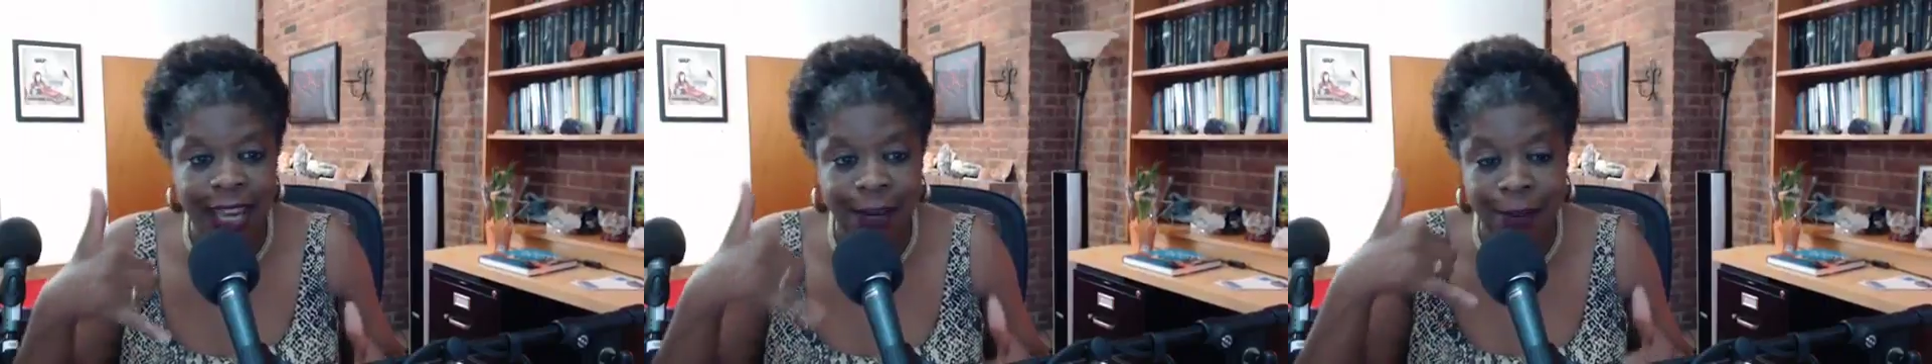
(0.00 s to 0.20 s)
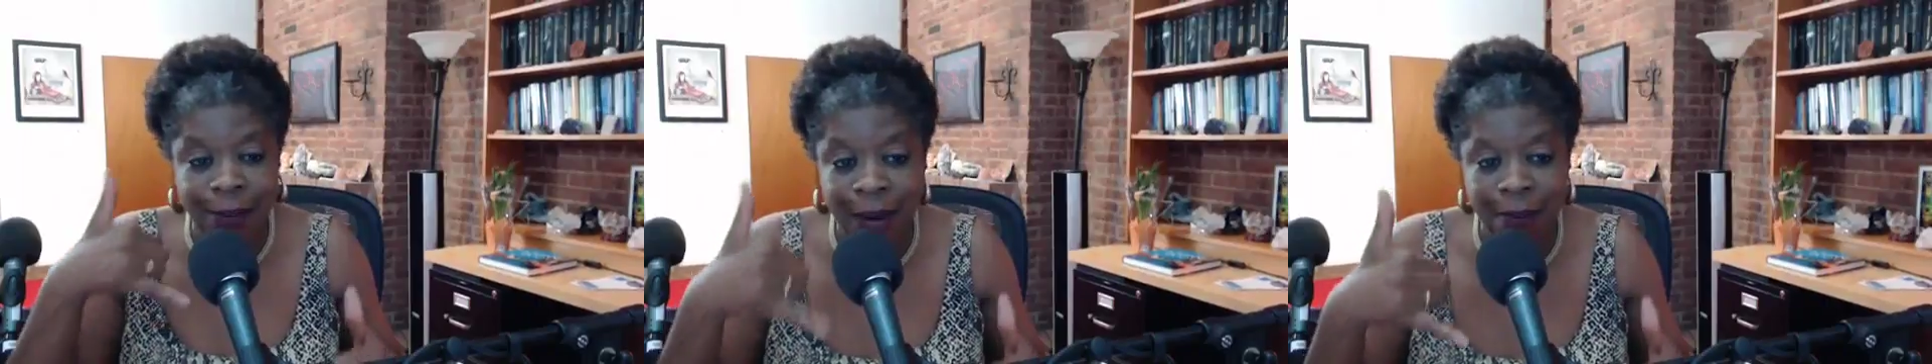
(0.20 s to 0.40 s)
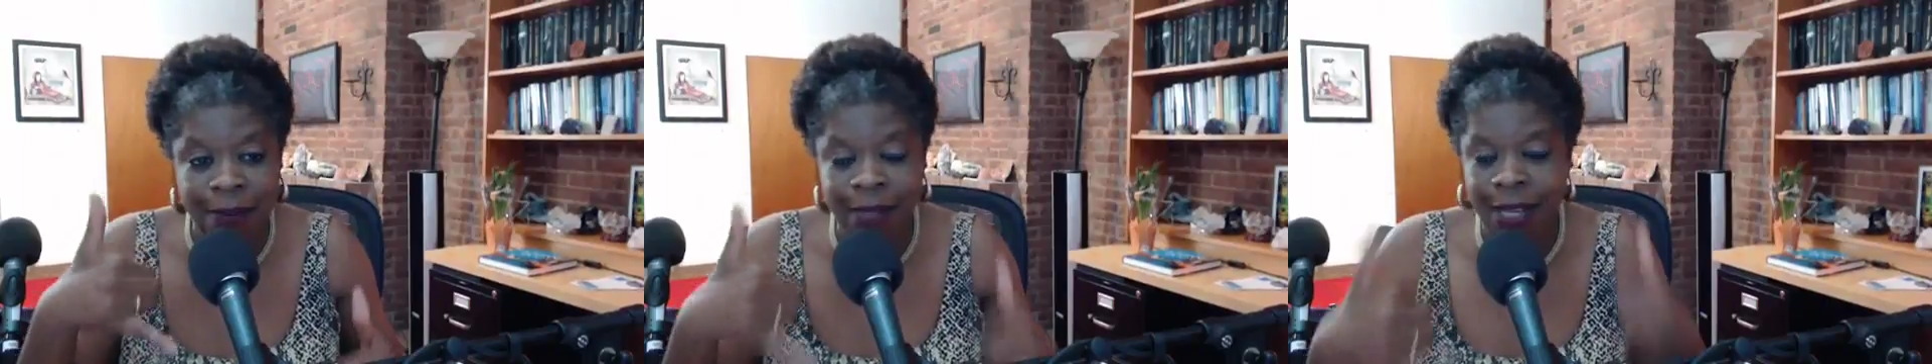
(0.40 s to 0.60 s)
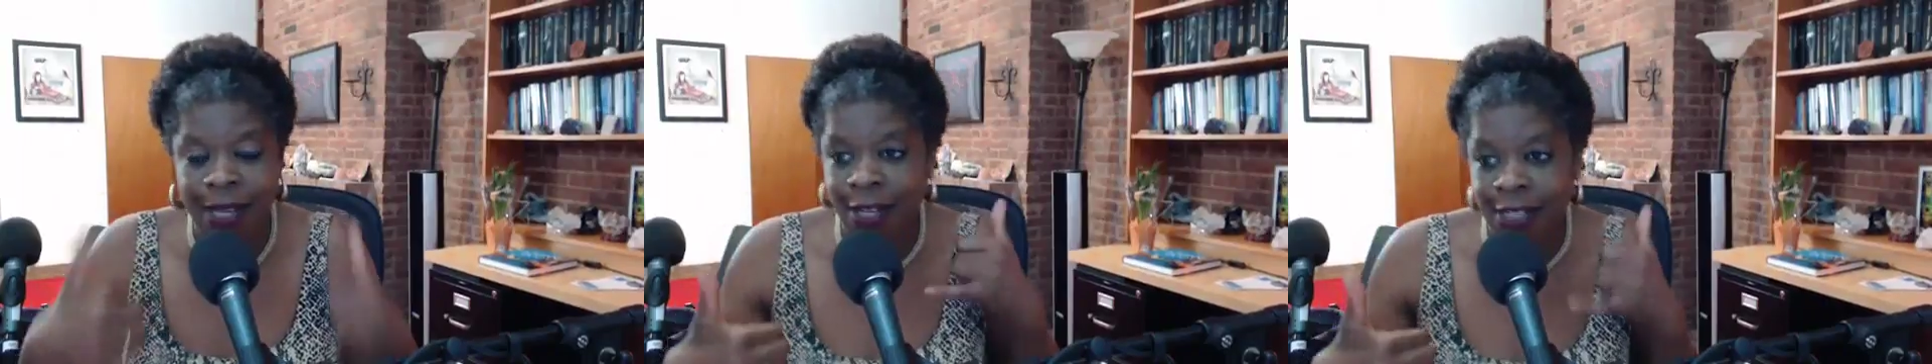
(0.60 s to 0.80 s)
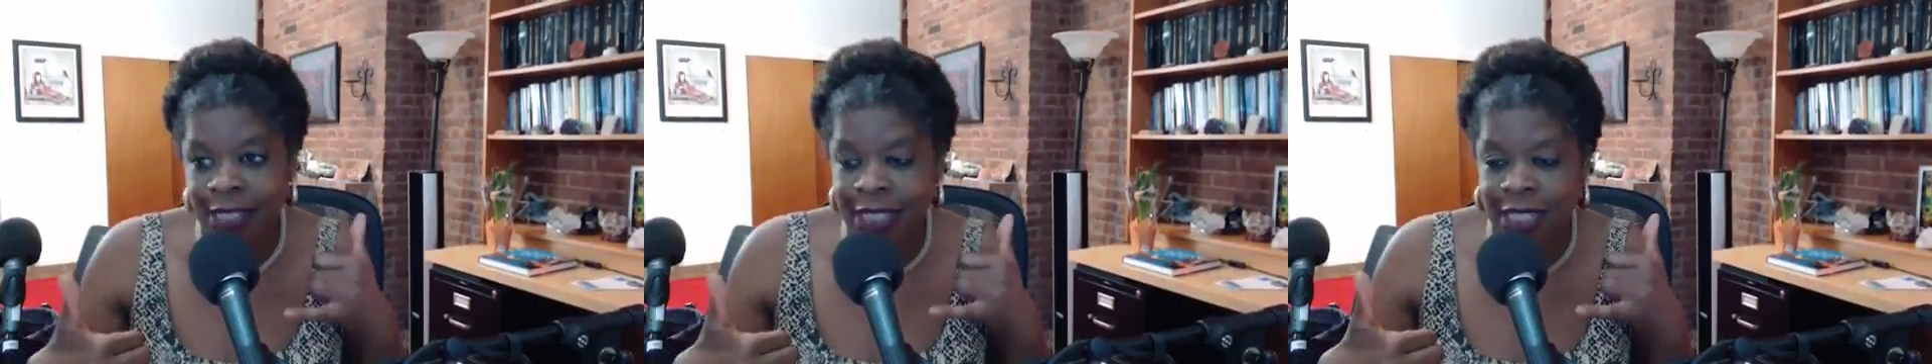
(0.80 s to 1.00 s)
I'm up and
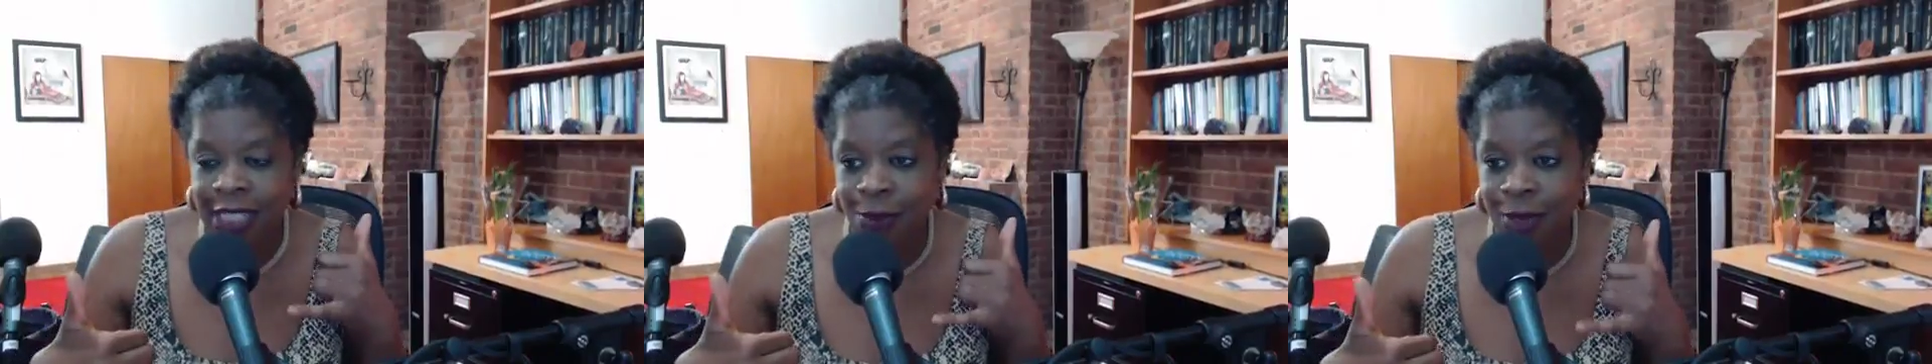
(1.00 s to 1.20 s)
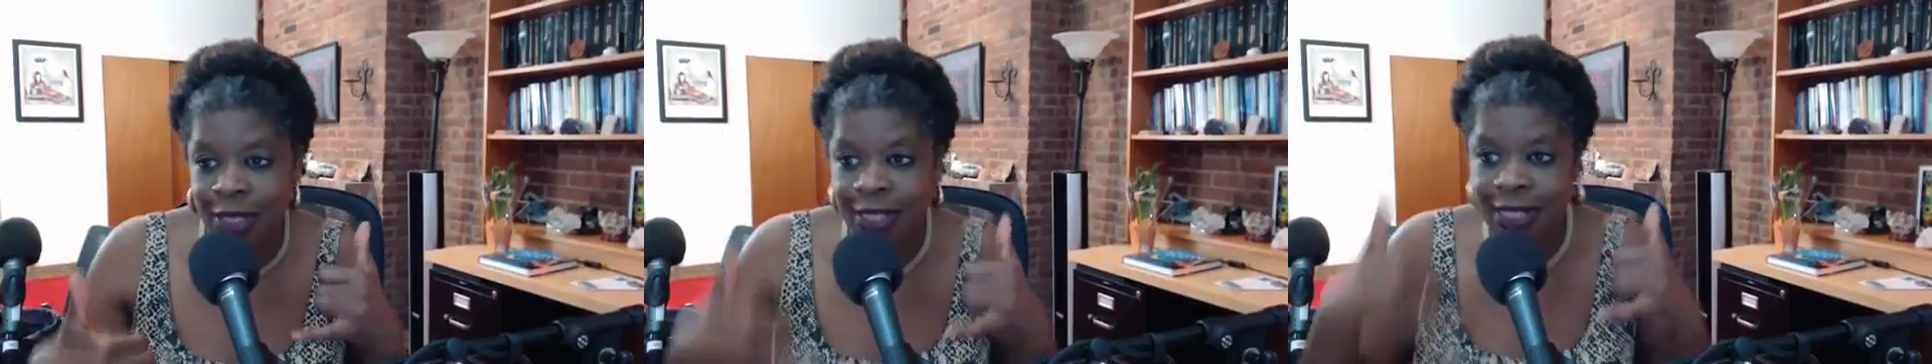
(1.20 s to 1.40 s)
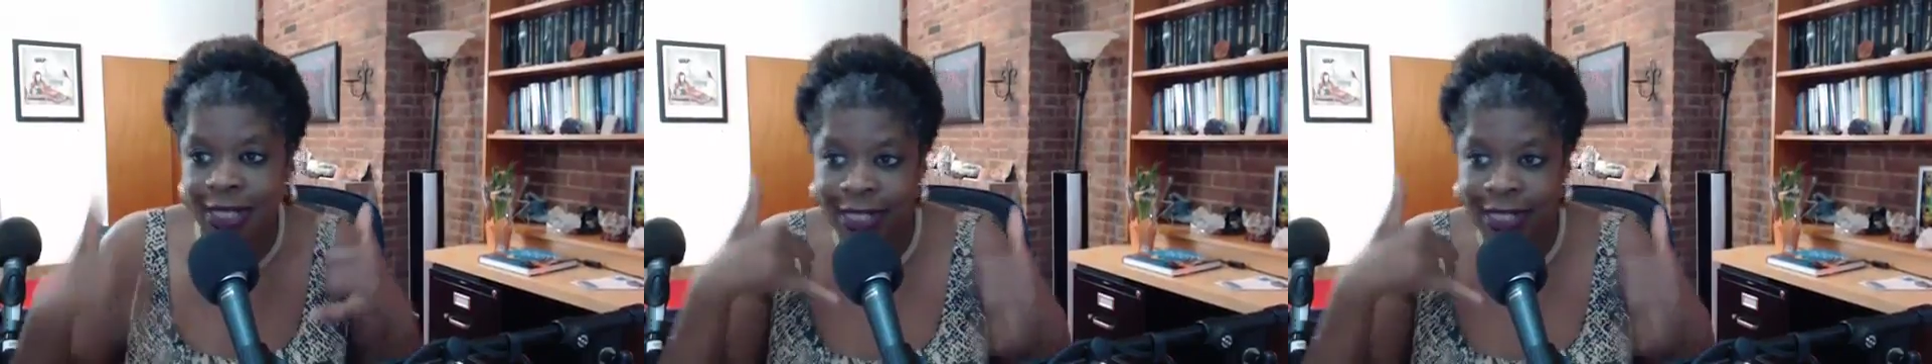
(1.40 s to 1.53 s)
I'll see you at